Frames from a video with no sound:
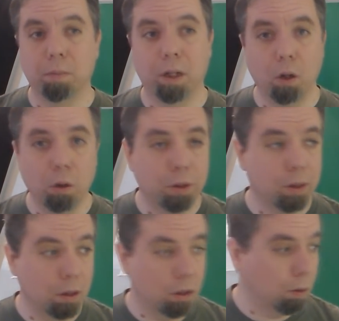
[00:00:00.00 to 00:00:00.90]
My old
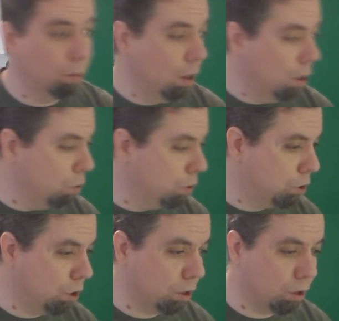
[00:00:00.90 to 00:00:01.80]
system was
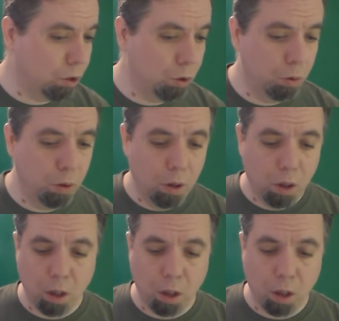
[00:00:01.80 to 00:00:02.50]
just to